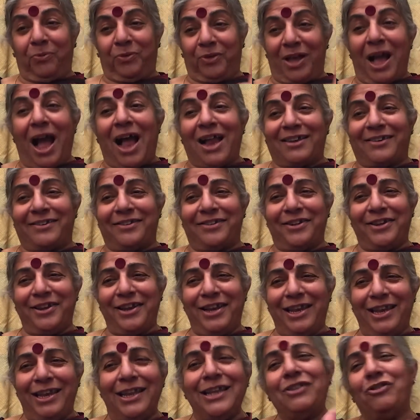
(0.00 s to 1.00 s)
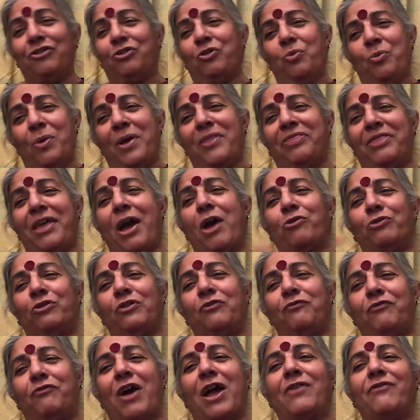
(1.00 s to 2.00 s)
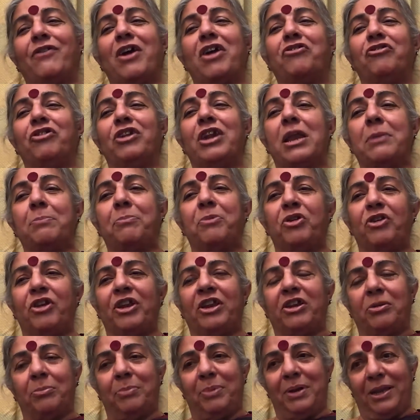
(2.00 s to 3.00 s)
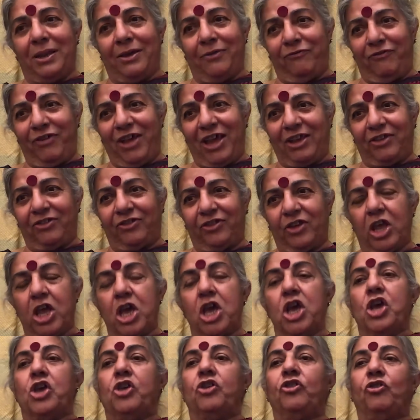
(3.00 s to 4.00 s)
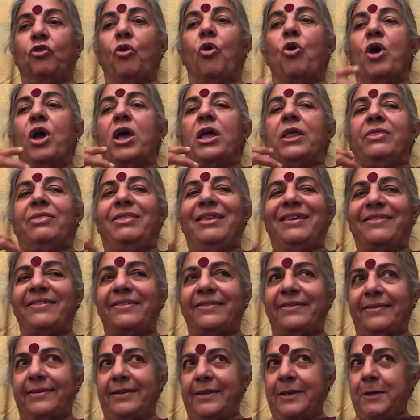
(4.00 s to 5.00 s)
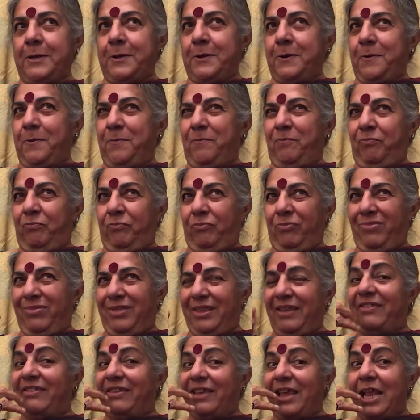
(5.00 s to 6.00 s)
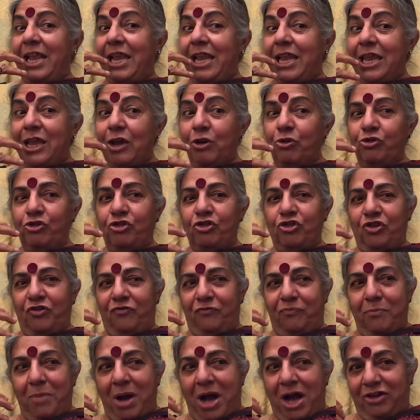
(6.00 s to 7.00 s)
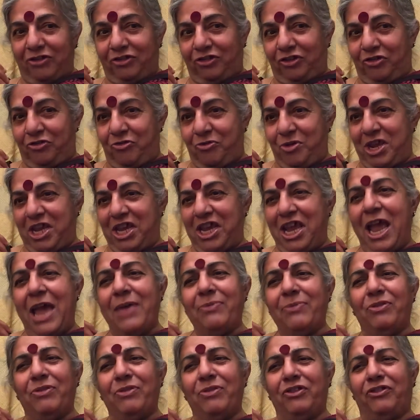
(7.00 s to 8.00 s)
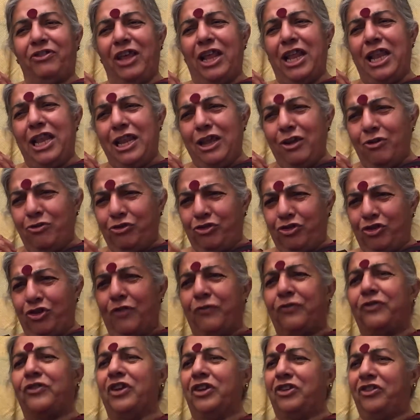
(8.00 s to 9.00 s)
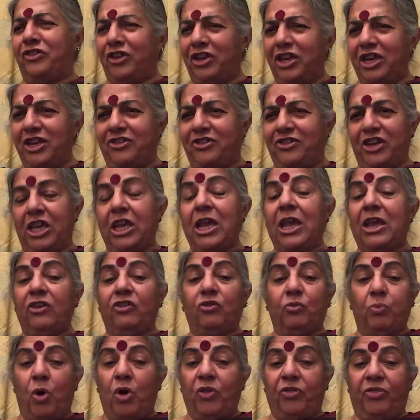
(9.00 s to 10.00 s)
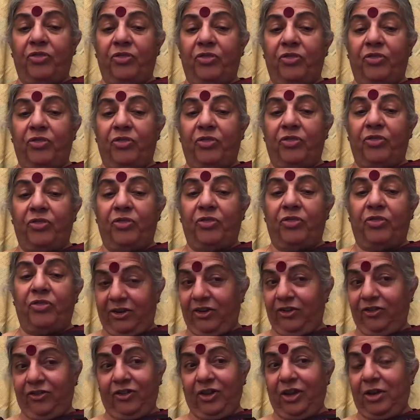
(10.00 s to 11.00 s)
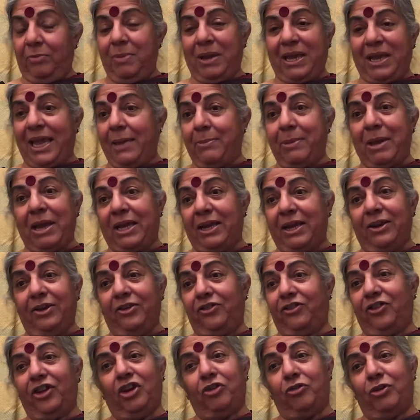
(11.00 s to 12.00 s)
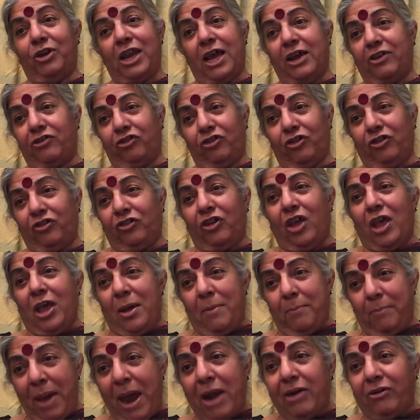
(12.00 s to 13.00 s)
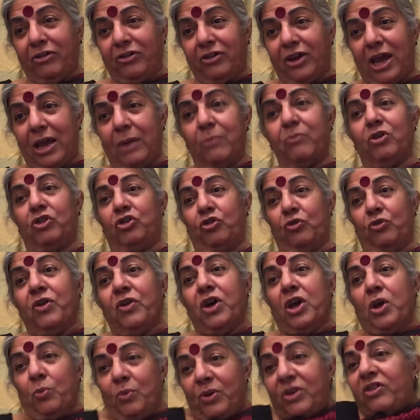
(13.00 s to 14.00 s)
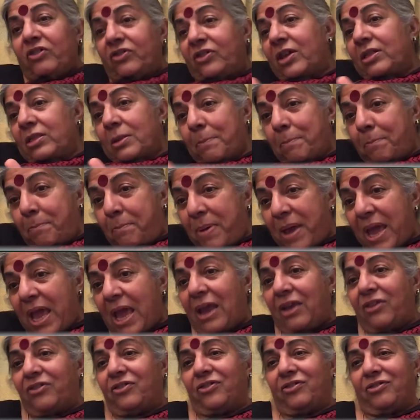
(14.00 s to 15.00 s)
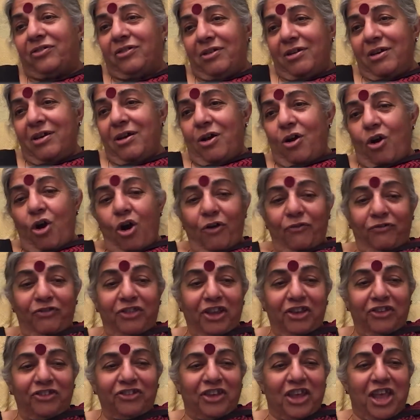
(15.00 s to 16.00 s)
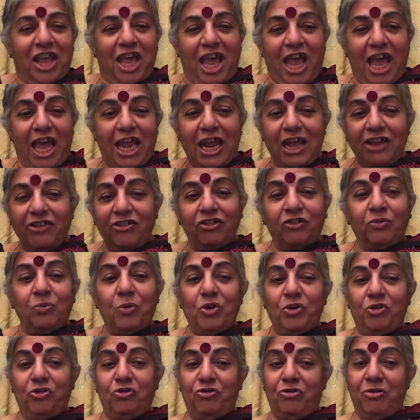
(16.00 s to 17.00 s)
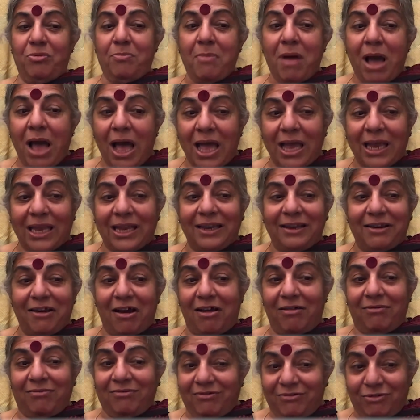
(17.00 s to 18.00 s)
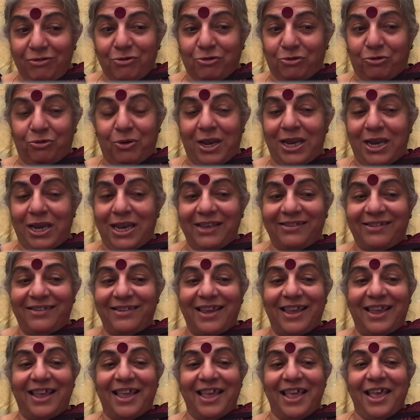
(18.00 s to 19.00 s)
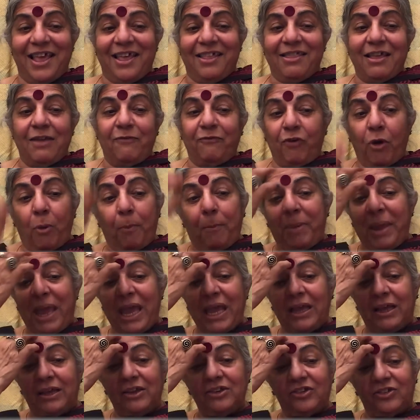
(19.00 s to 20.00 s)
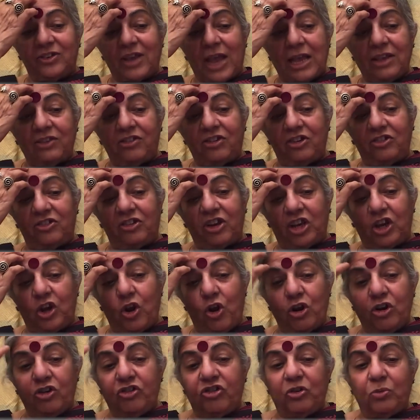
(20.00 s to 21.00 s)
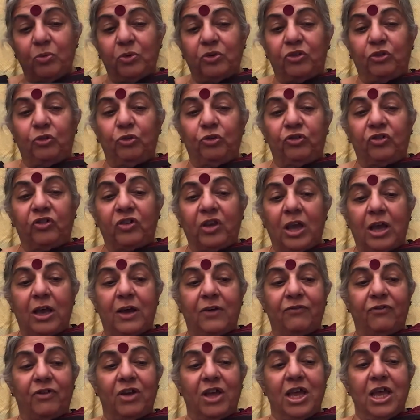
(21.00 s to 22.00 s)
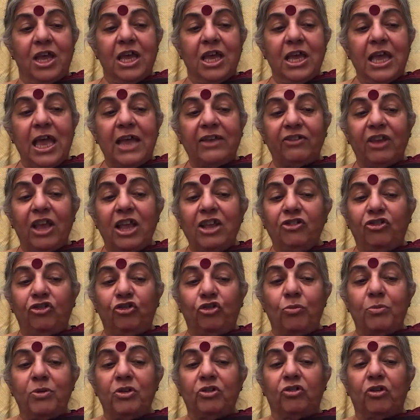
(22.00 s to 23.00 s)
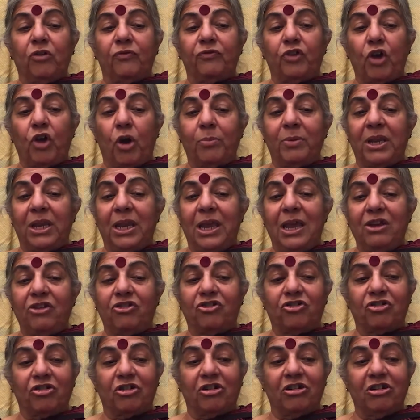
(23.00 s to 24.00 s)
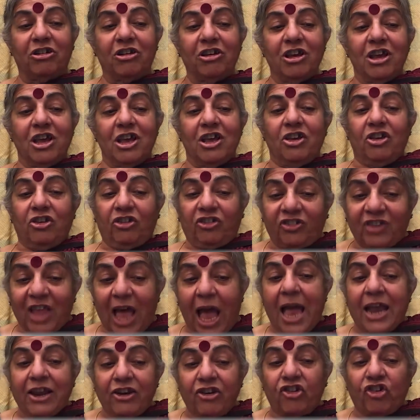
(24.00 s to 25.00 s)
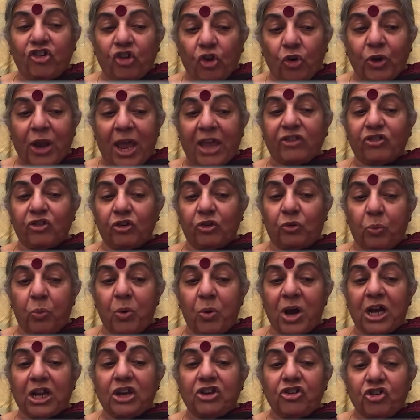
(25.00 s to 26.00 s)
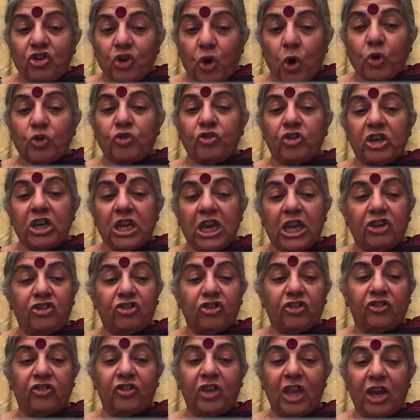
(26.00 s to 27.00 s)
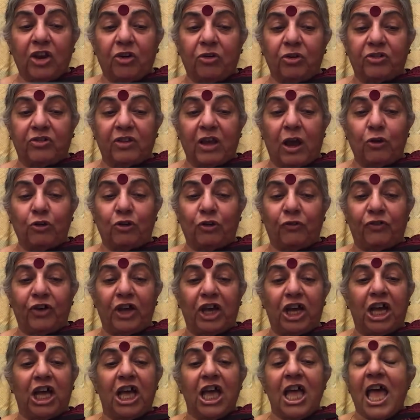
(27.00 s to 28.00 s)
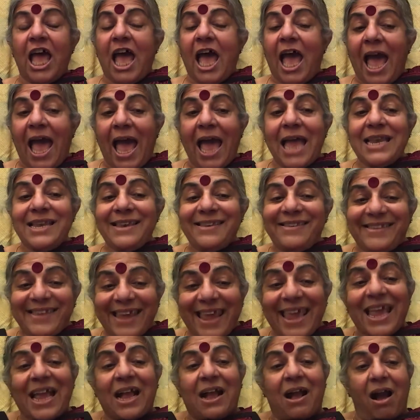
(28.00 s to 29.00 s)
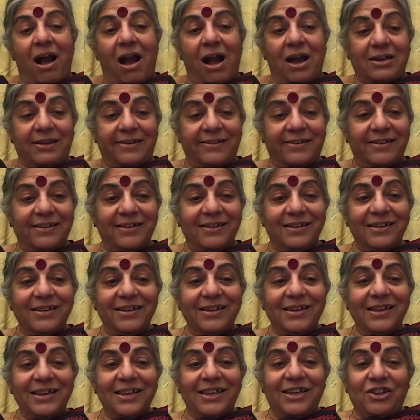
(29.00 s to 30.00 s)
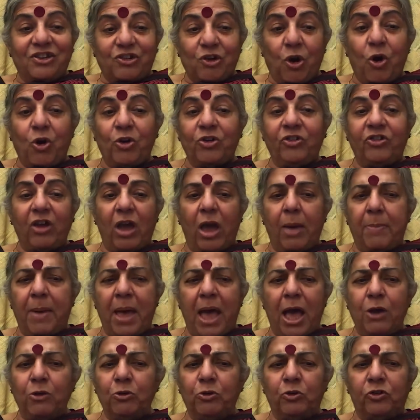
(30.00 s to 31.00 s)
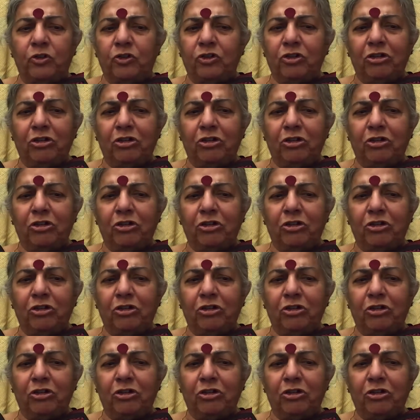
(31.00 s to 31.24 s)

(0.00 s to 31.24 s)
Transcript: cut leads to 1,500 unpredictable effects. So this illusion of mastery and this illusion of certainty is what the whole Cartesian mechanistic reductionist paradigm, which is at the base of this. And I just want to remind those who are listening that for Bacon, science and technology was to serve as instruments of domination. Science should, as it were, torture nature's secrets out of her. And Descartes talked about